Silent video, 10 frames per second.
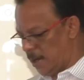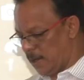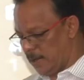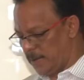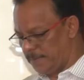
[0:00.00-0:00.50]

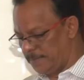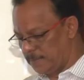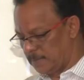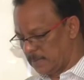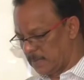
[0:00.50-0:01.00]
uh,
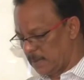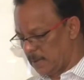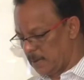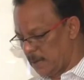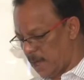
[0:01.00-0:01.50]

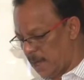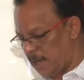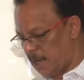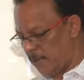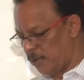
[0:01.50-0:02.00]
I will
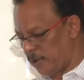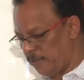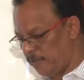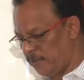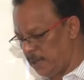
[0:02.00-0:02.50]
come out of
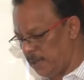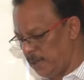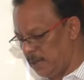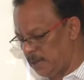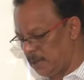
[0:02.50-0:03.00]
the